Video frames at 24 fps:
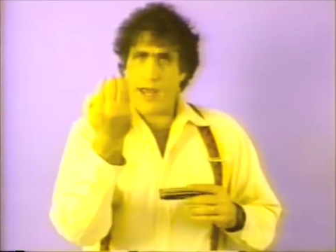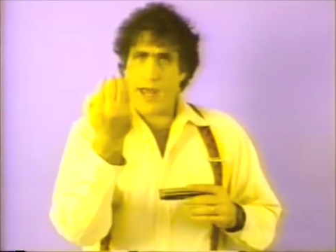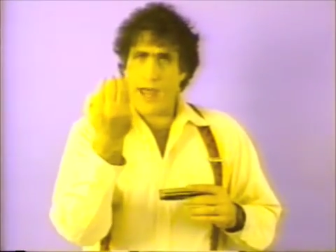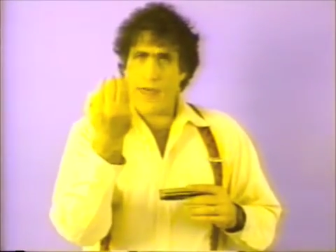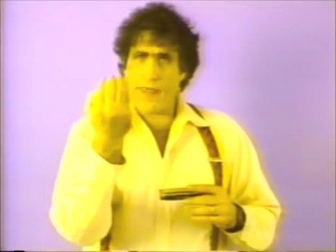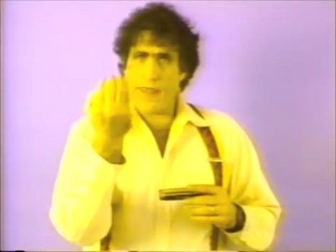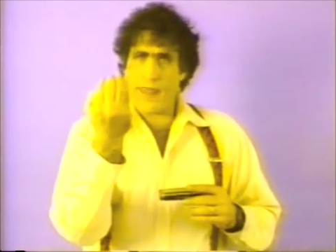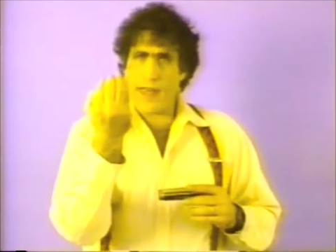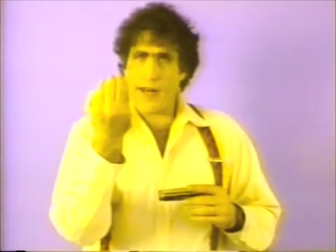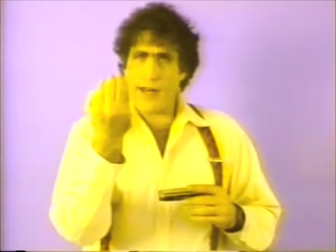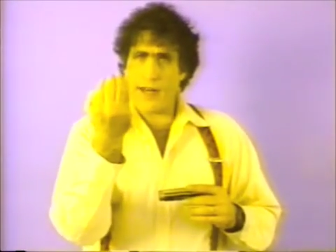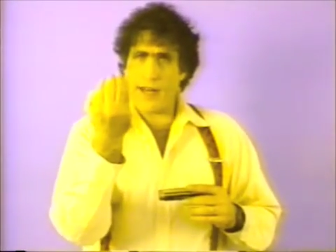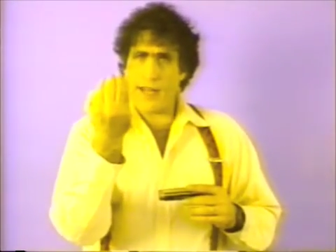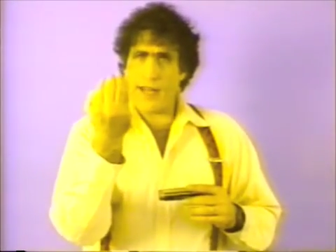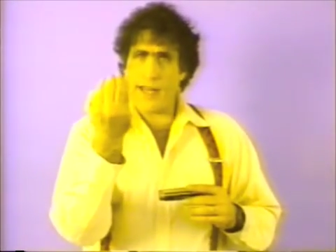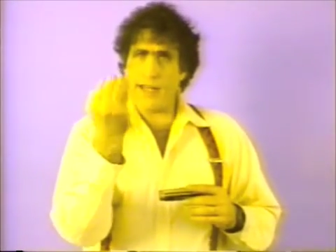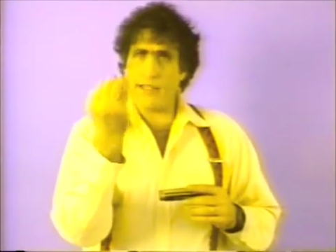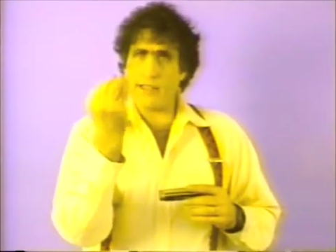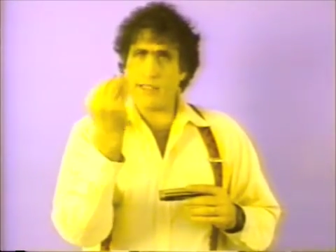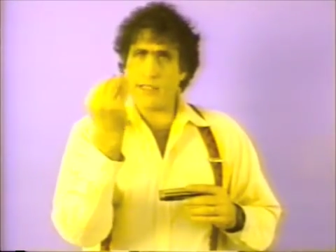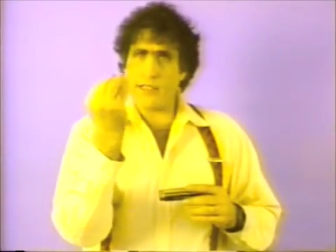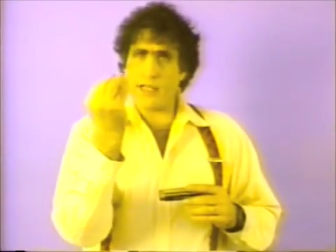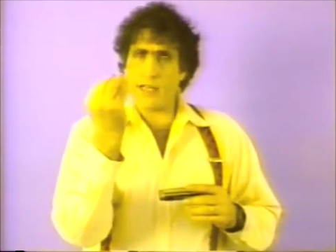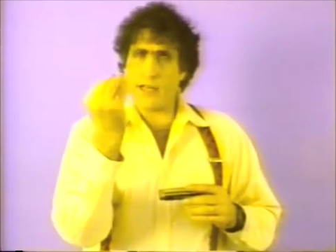and then
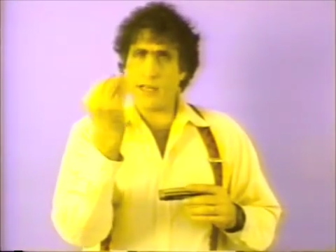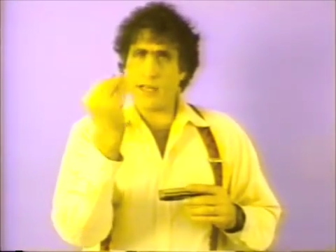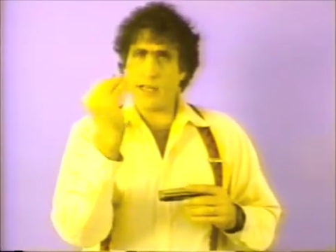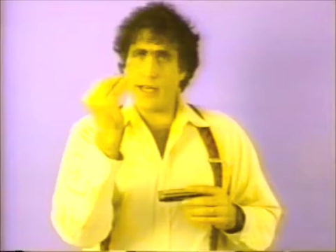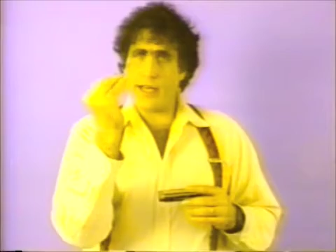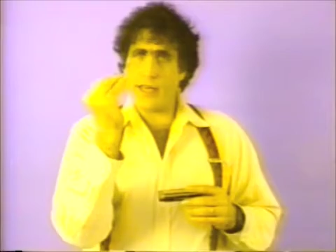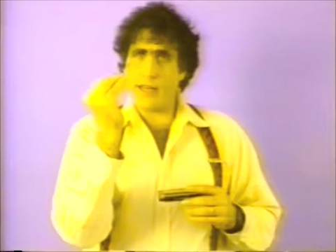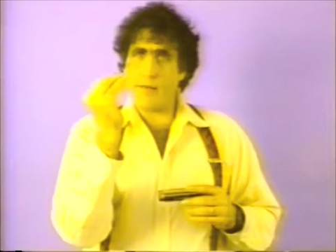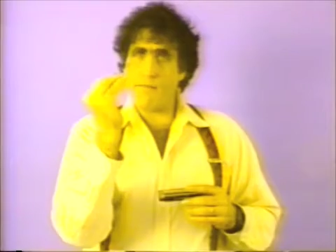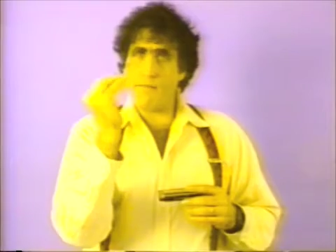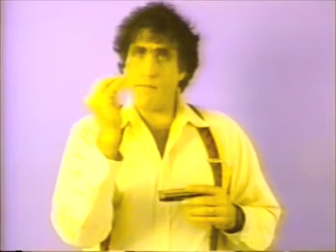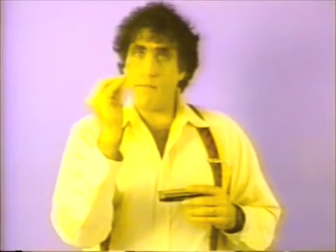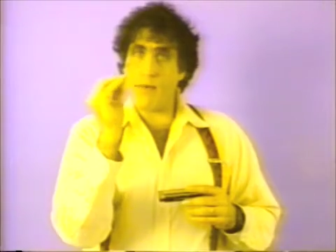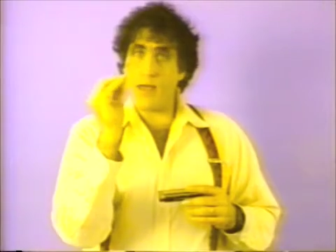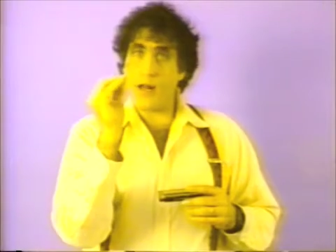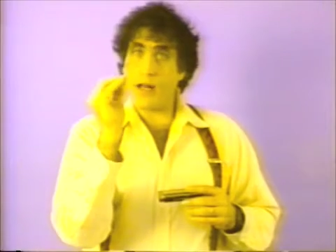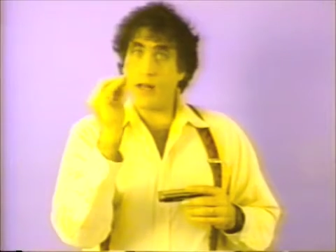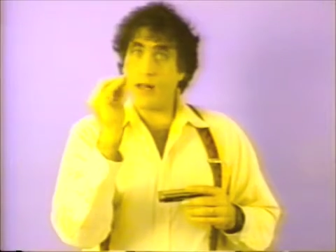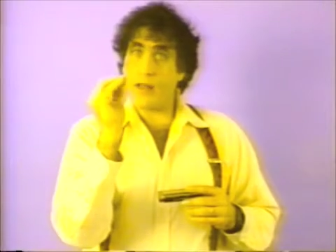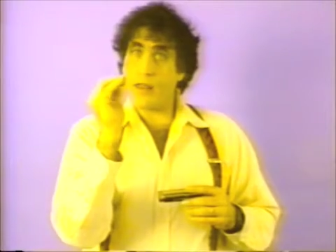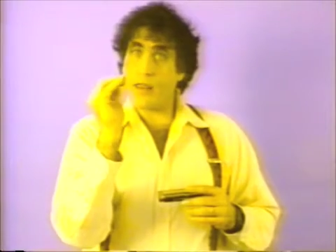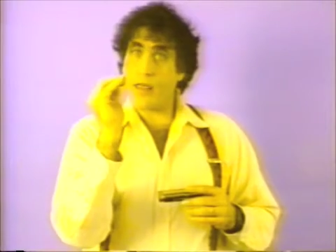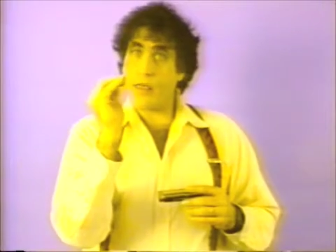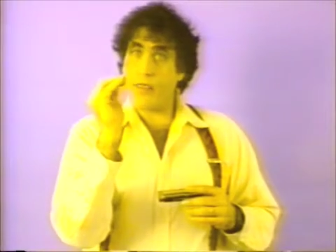instantly in the
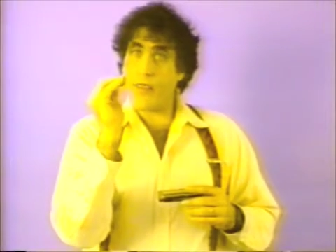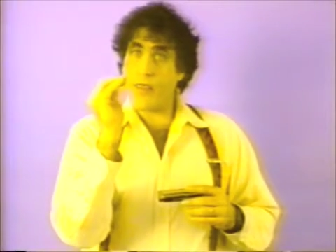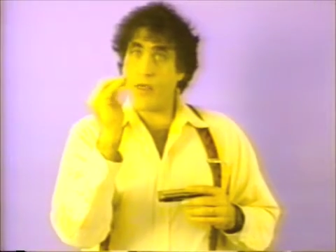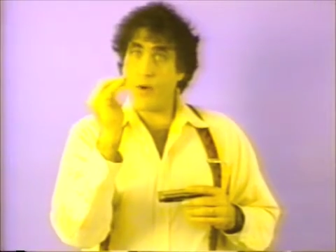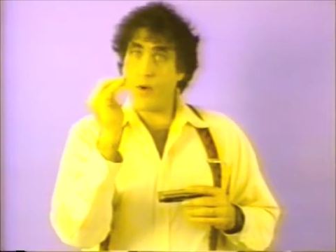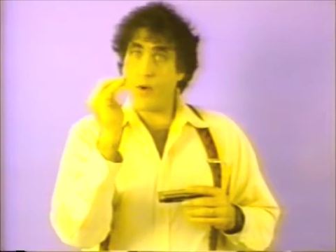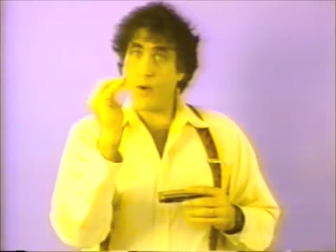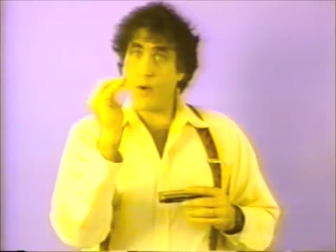middle of the